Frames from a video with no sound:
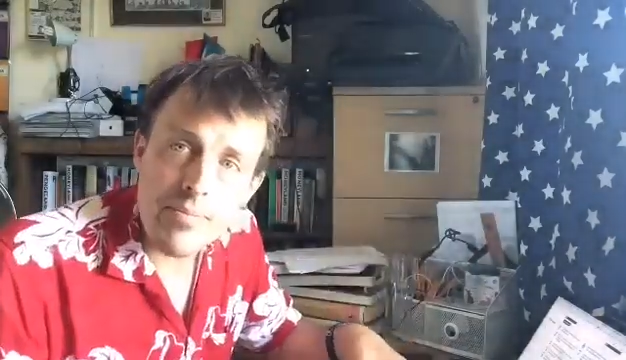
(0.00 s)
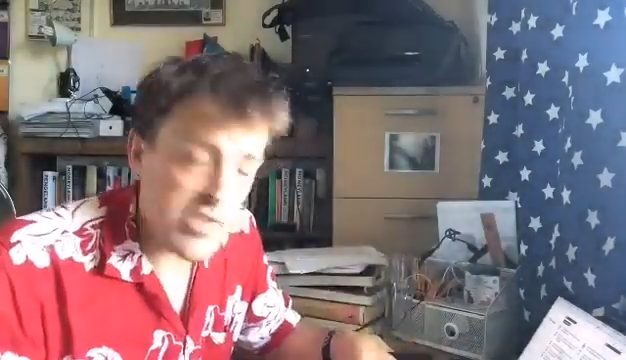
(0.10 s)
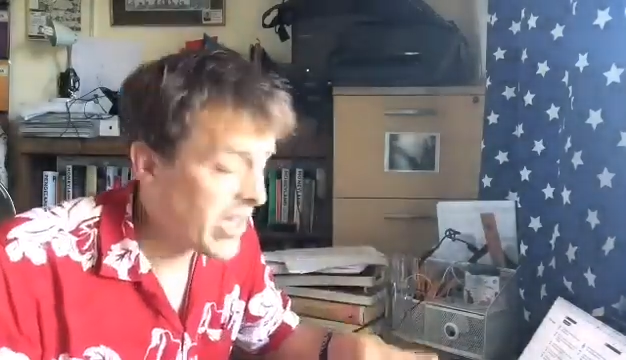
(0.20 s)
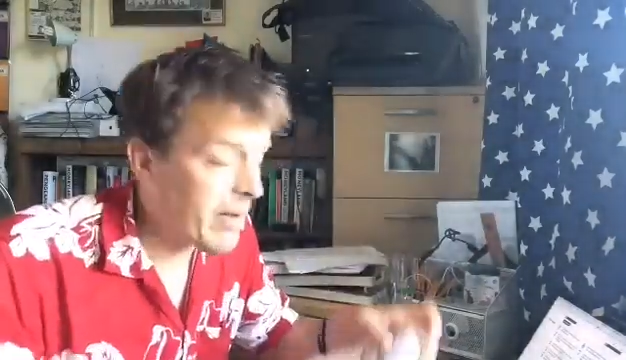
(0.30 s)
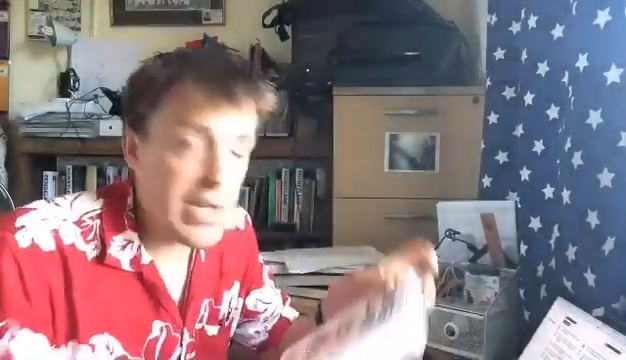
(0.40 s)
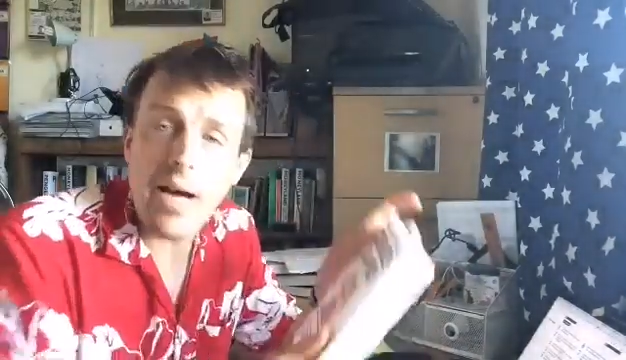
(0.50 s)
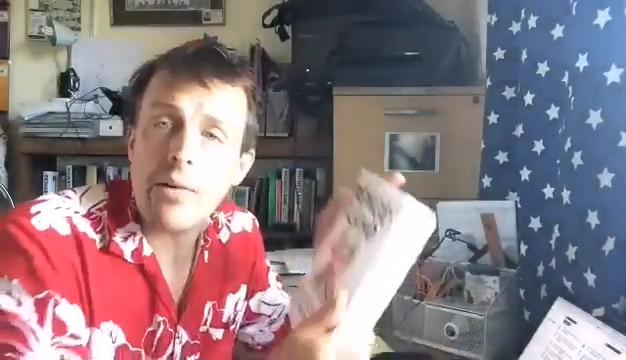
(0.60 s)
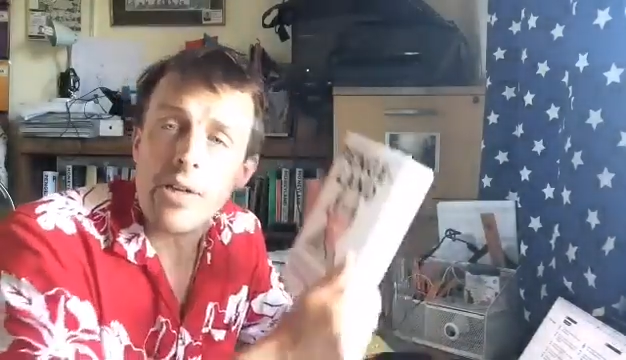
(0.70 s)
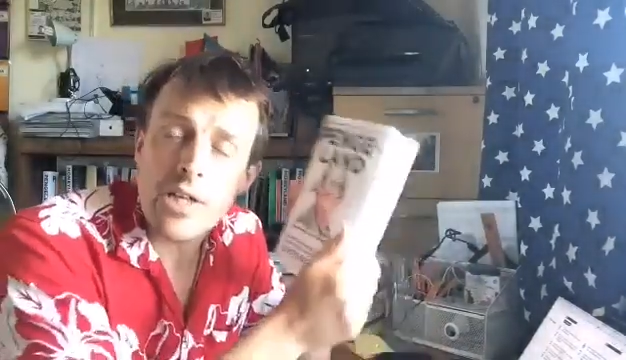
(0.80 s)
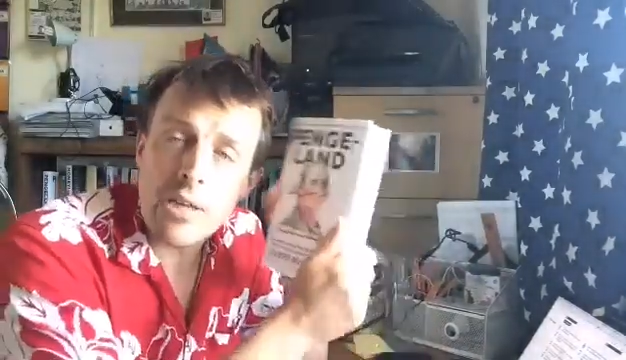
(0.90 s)
It's out
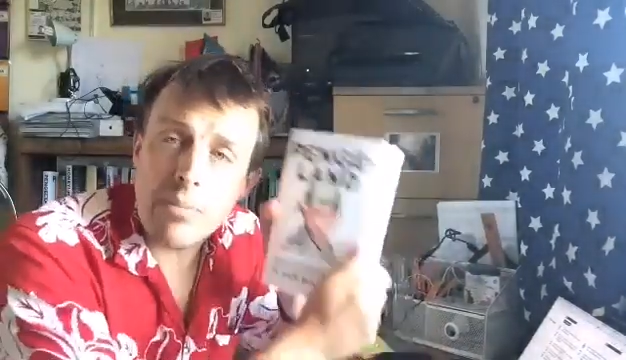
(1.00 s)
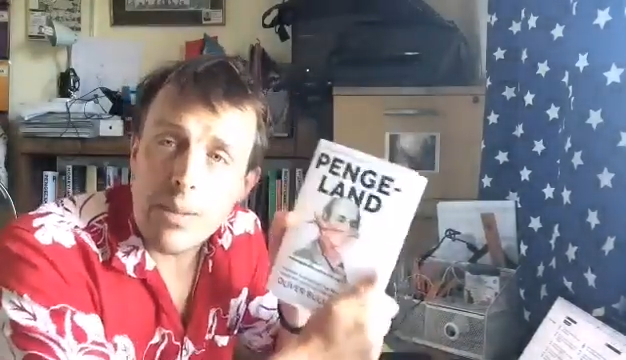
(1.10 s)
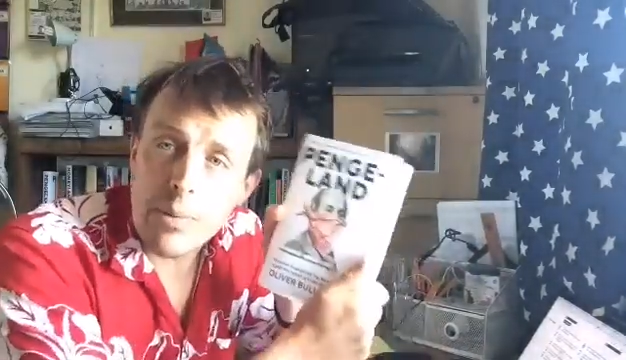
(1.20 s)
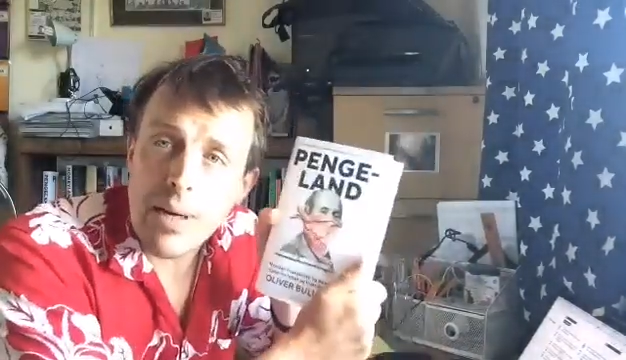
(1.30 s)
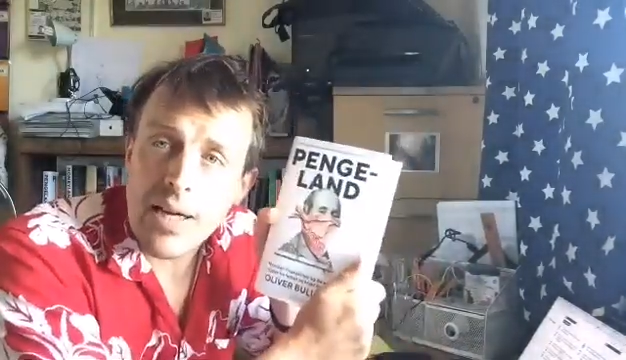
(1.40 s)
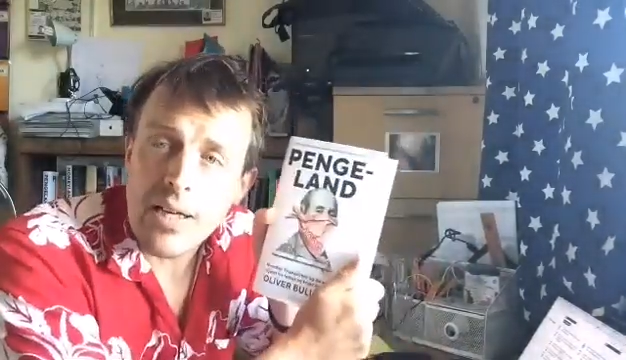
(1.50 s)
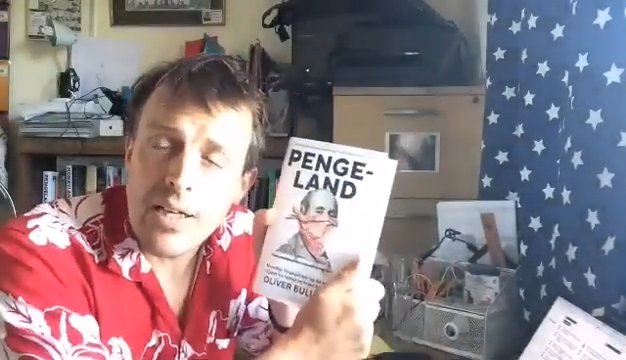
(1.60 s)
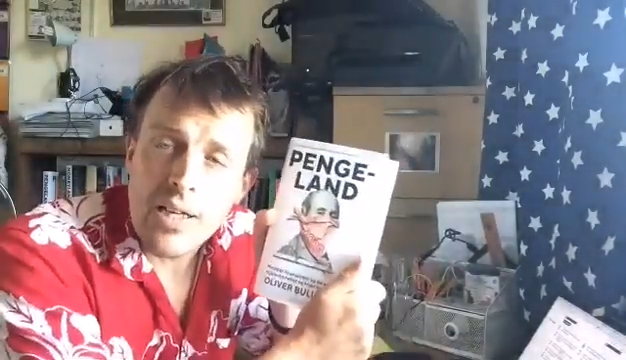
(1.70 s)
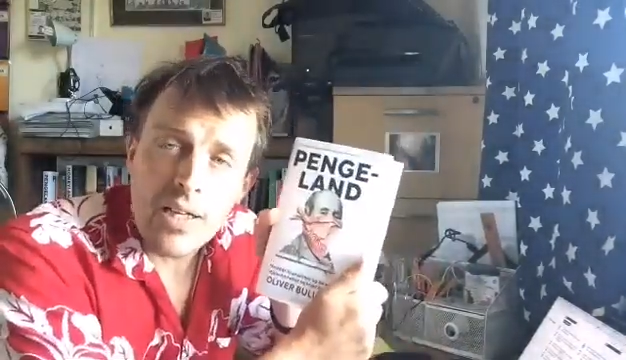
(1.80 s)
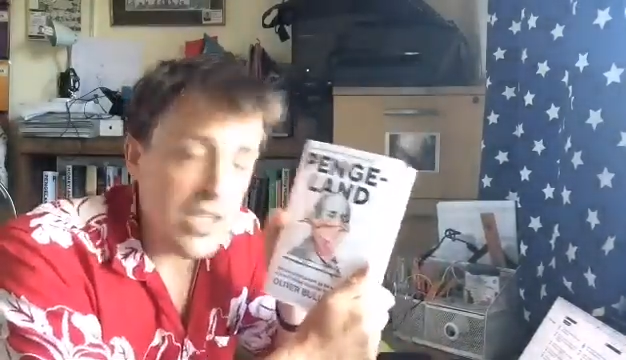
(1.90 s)
now in paperback
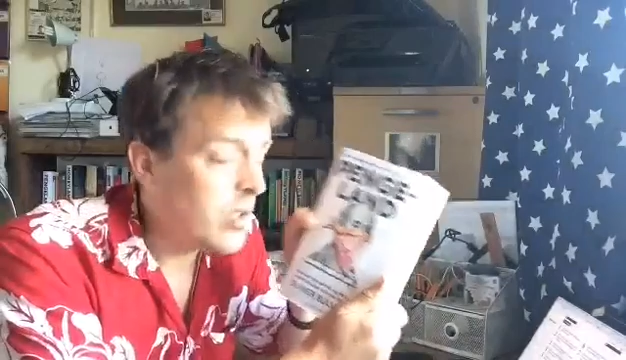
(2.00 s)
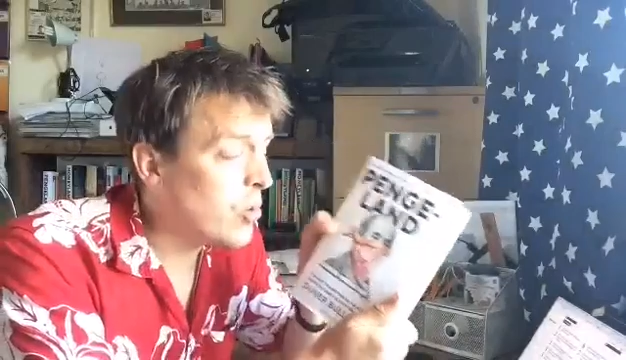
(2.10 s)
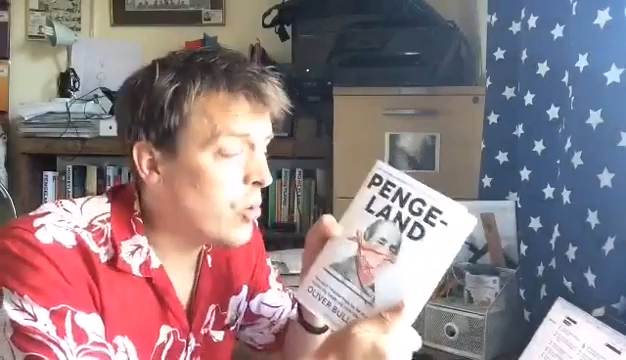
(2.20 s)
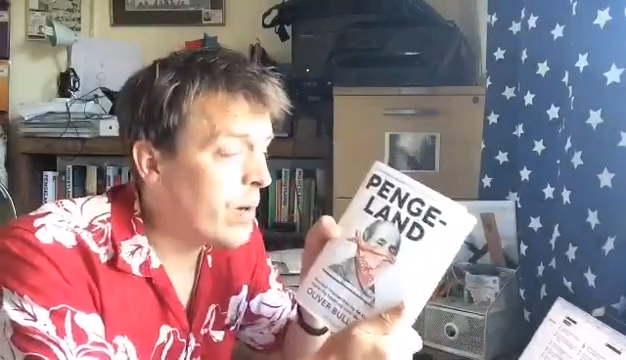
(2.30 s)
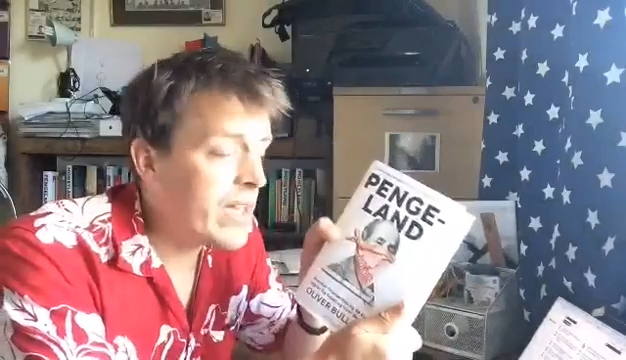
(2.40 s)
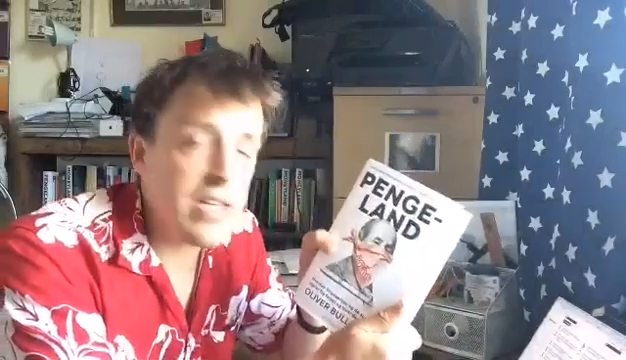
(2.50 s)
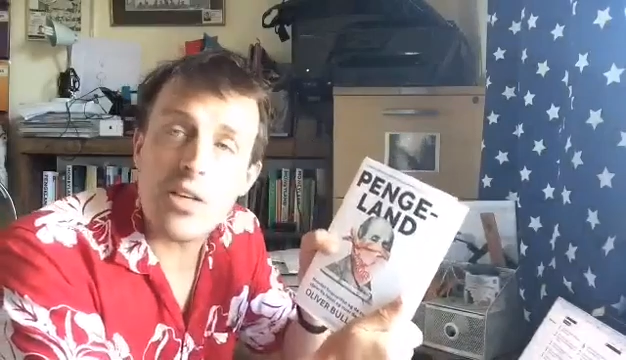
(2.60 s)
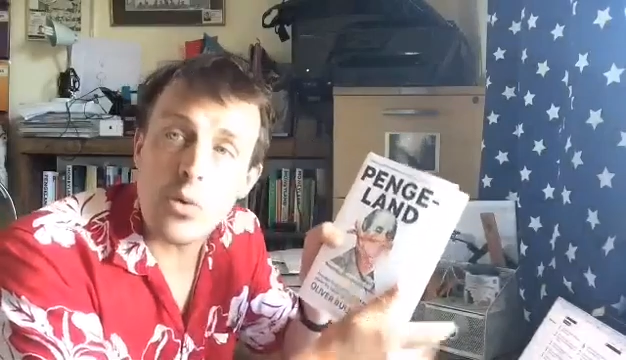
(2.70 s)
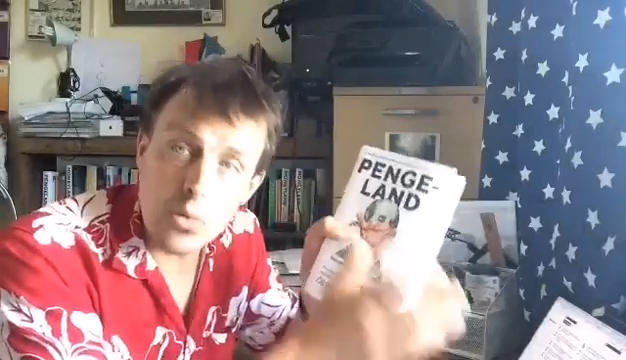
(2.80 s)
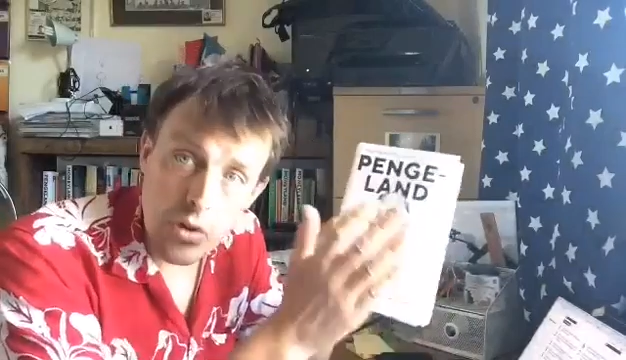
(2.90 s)
in Norway,
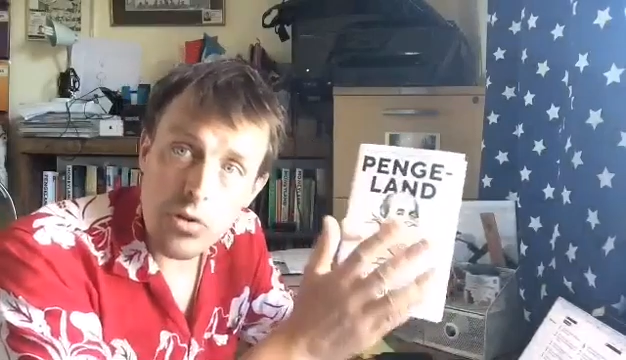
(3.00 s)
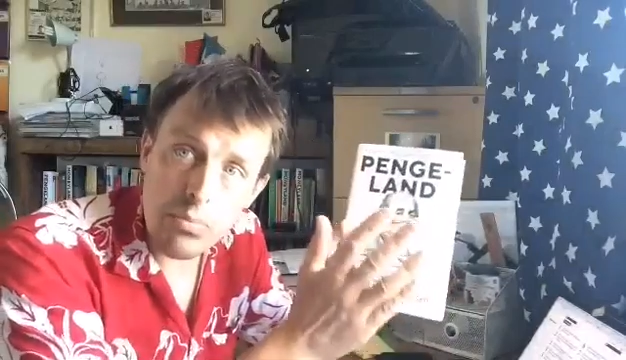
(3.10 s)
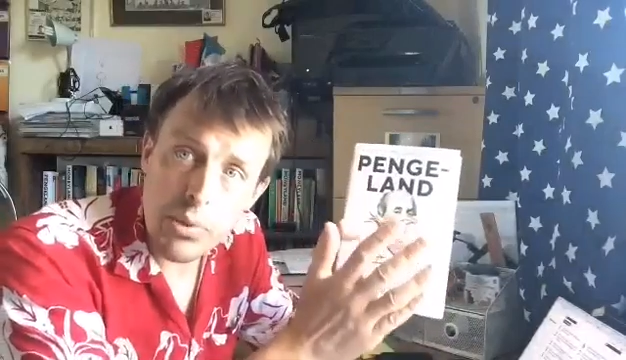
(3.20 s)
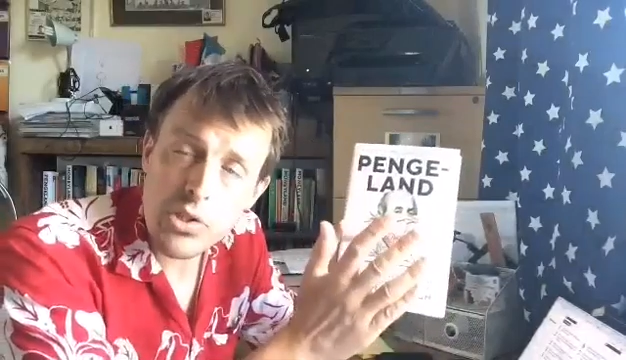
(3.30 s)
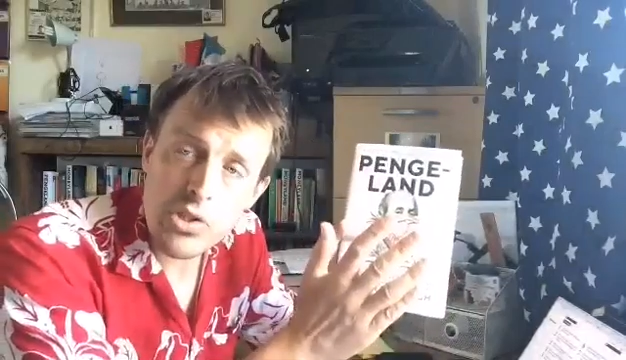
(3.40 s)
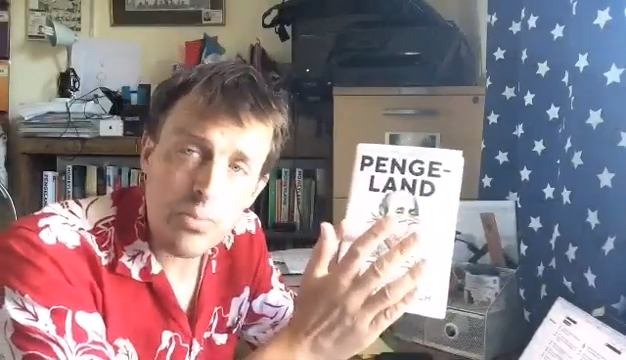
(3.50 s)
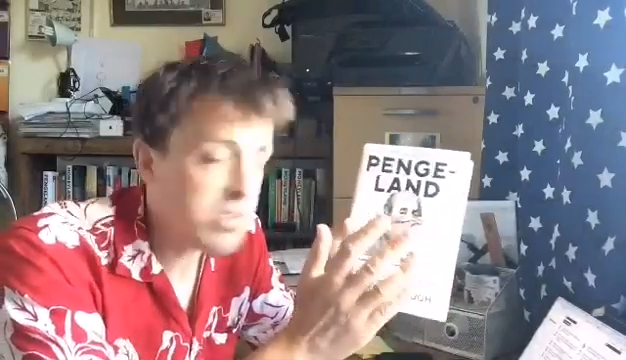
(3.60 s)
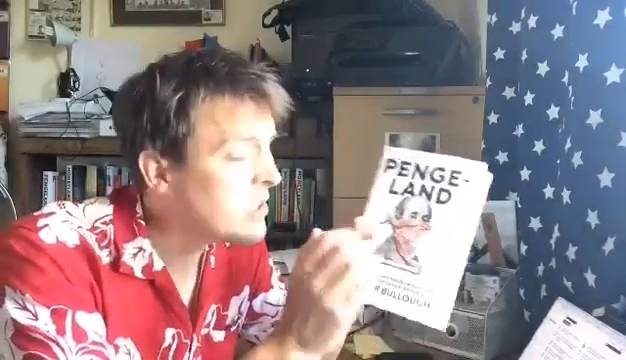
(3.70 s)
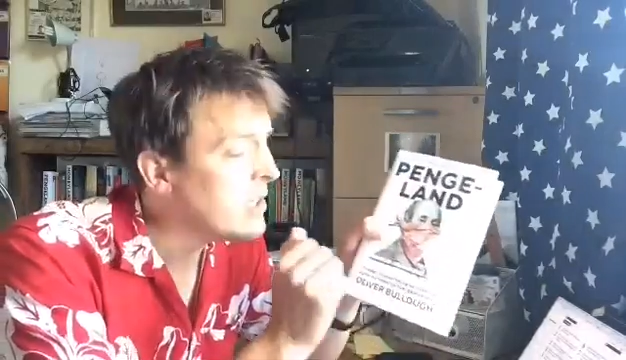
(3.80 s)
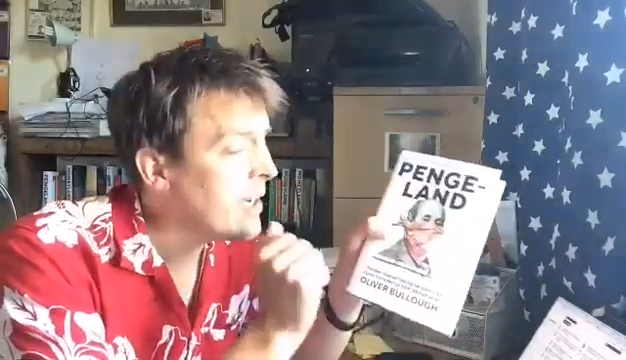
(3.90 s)
in all good bookshops,